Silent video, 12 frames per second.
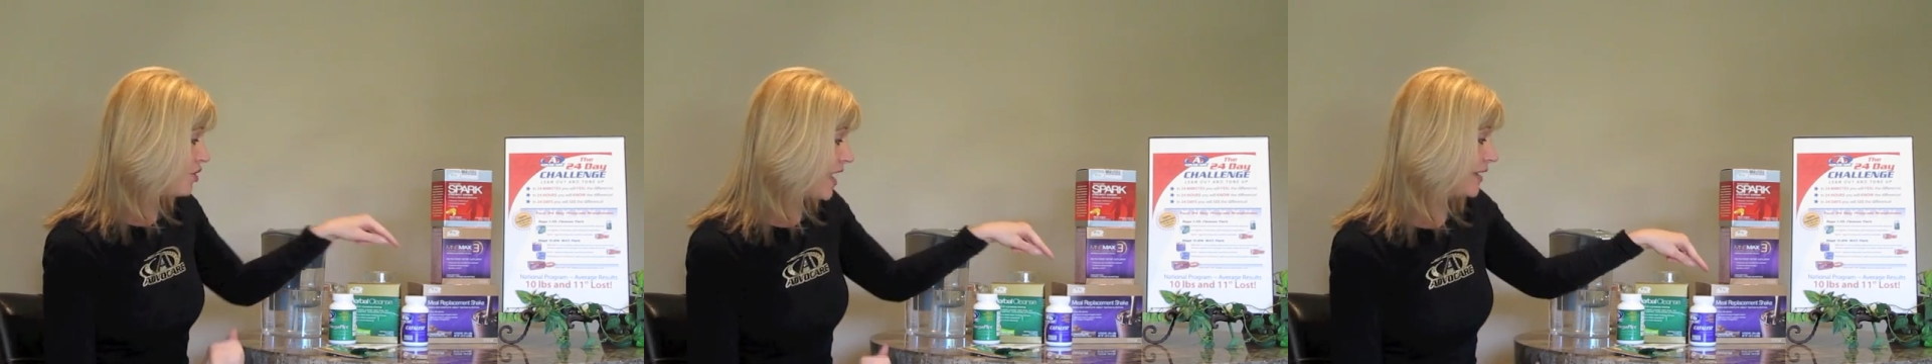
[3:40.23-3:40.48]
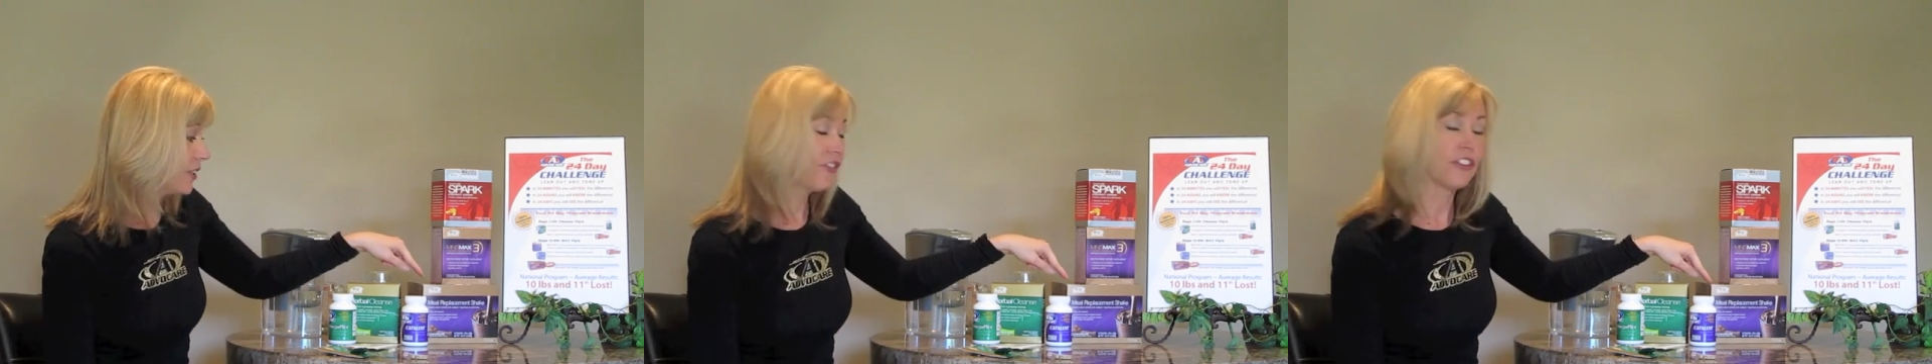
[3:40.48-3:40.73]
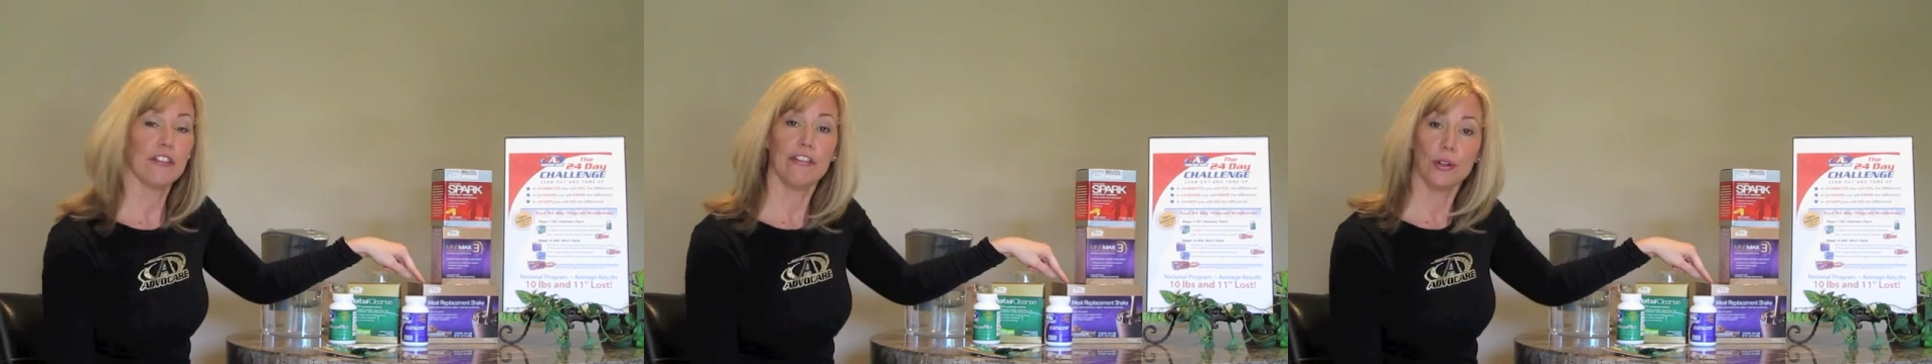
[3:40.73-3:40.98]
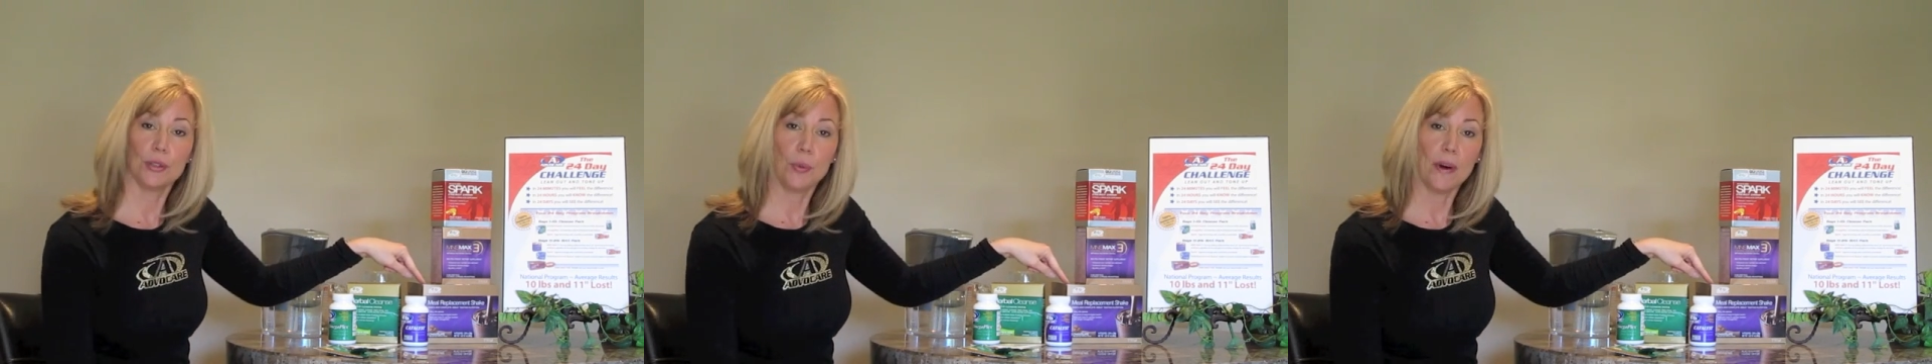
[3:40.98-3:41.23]
shakes for the
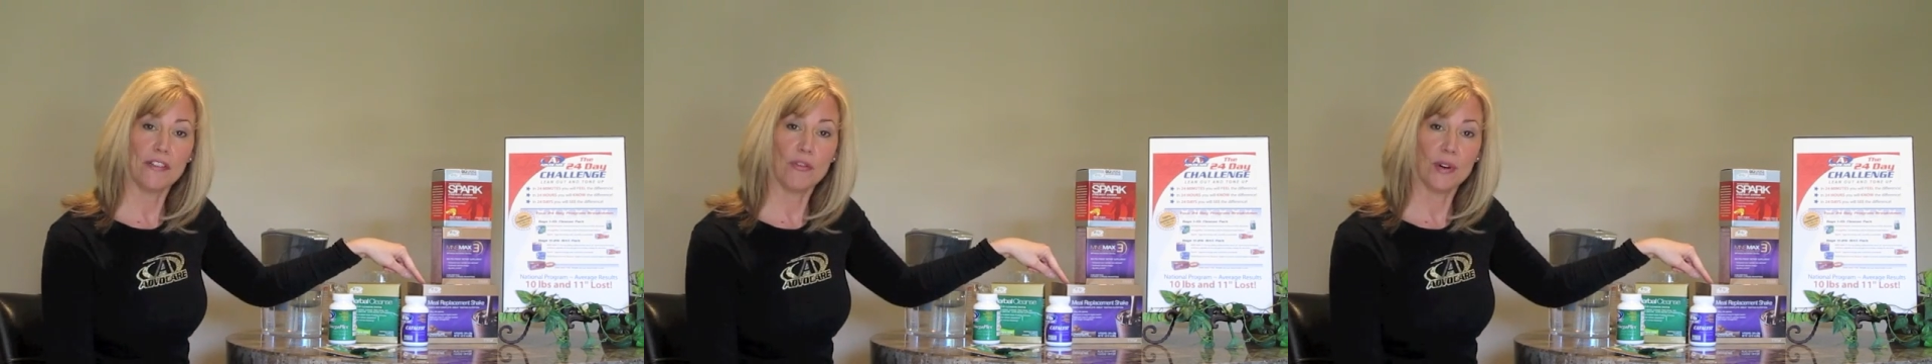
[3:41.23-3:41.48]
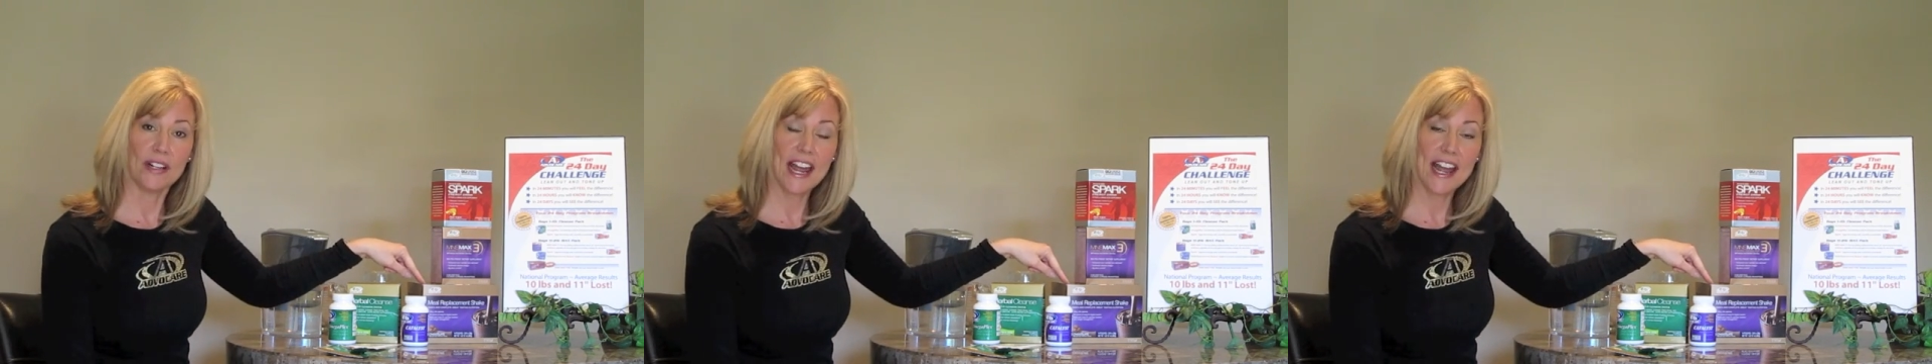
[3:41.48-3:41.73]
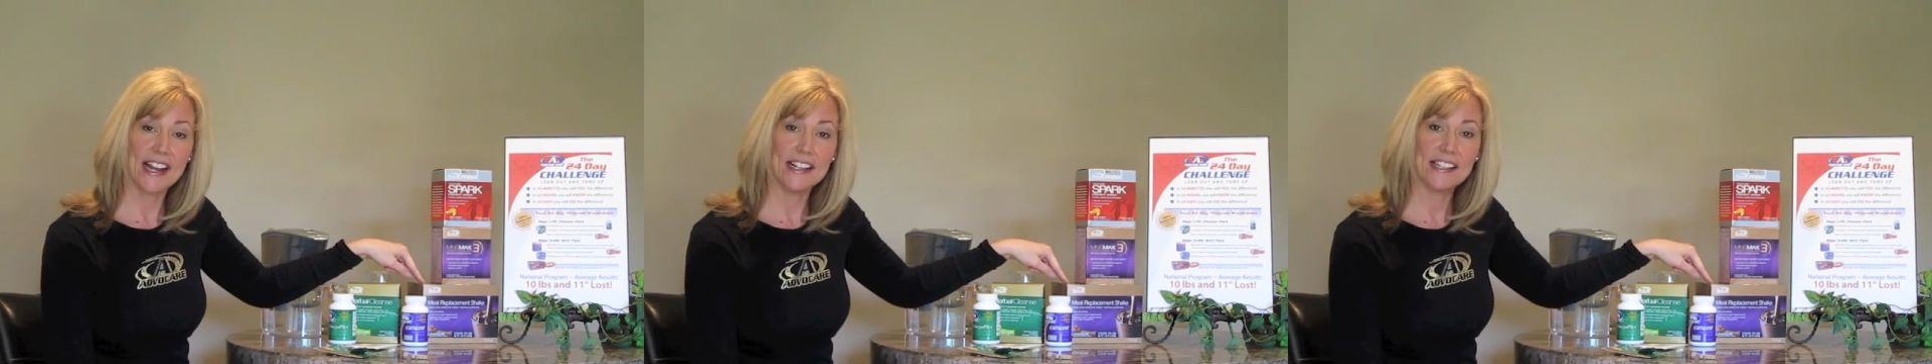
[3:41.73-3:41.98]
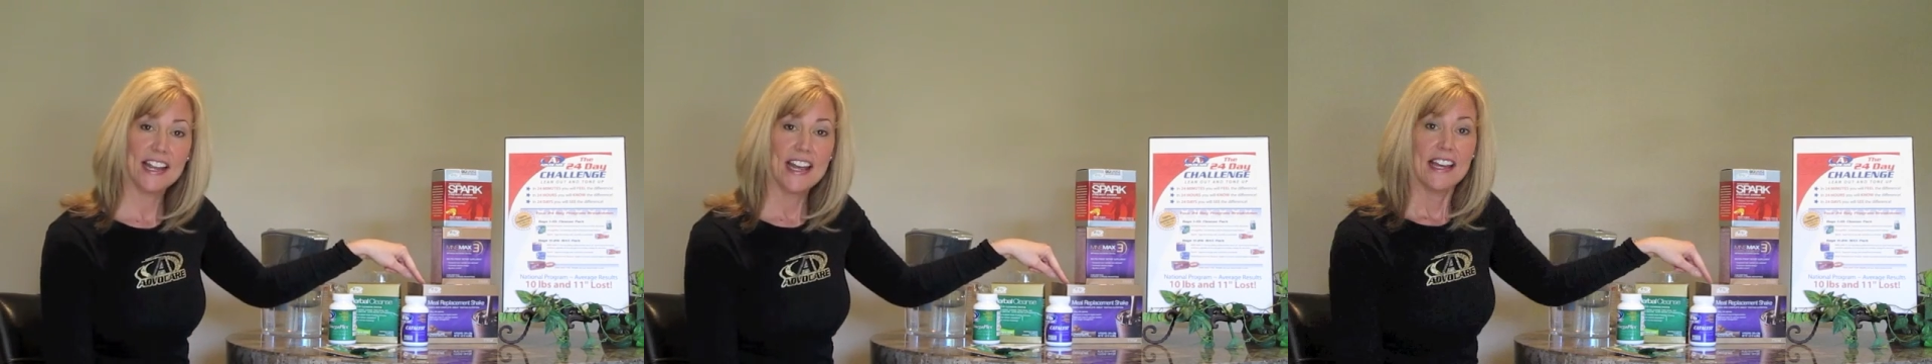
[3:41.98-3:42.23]
full 24
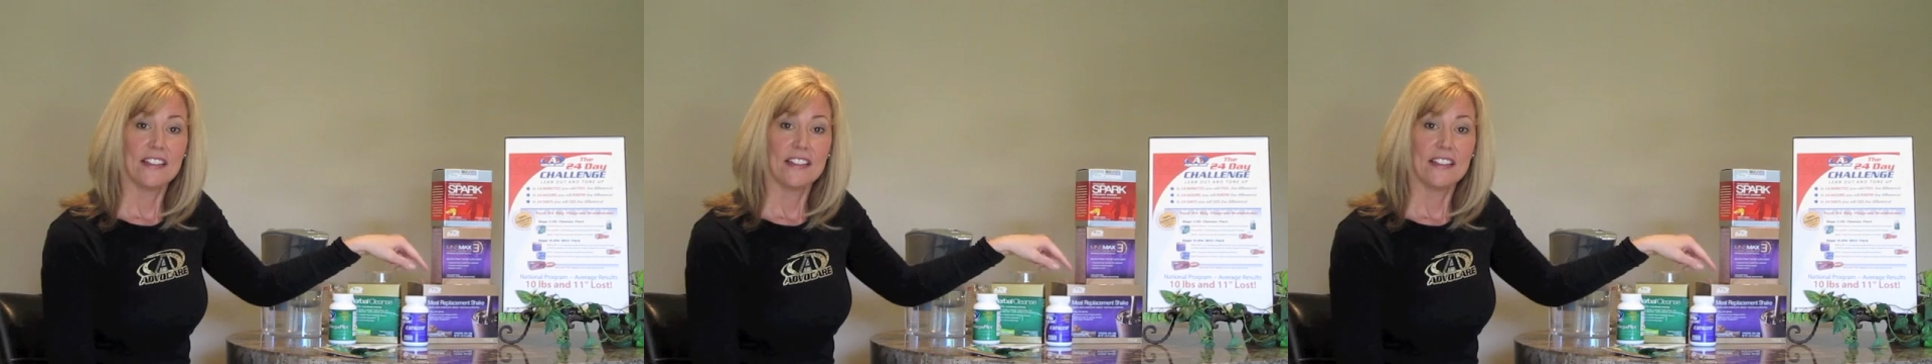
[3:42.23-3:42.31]
days,